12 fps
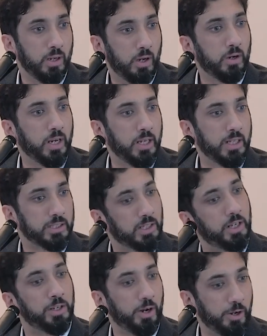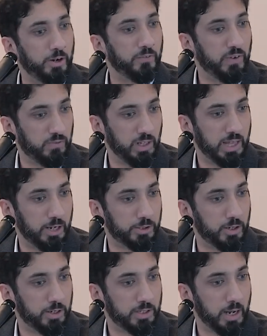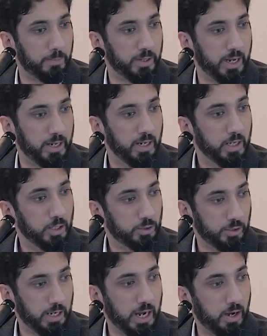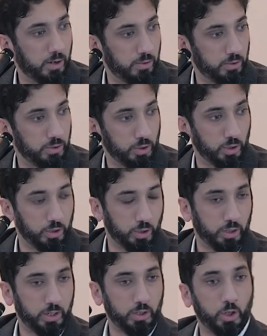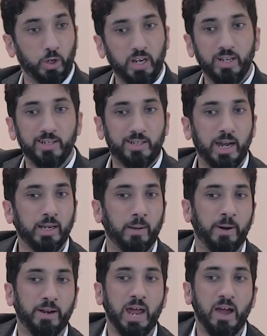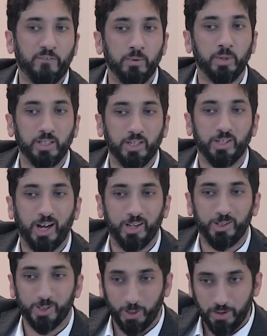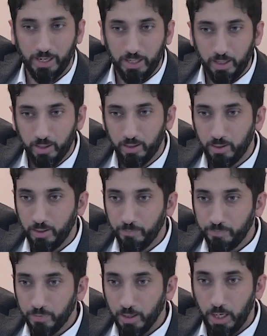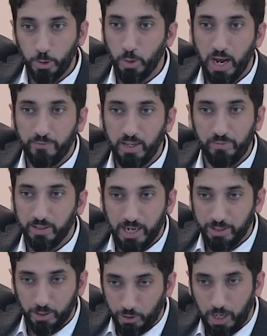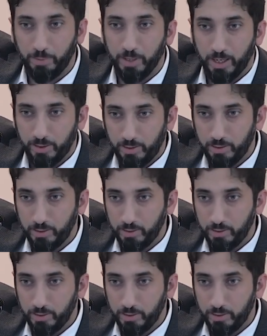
Okay, that's another $150,000 on top of that. So now you're in debt about $500,000 already, and you haven't even gotten a job yet.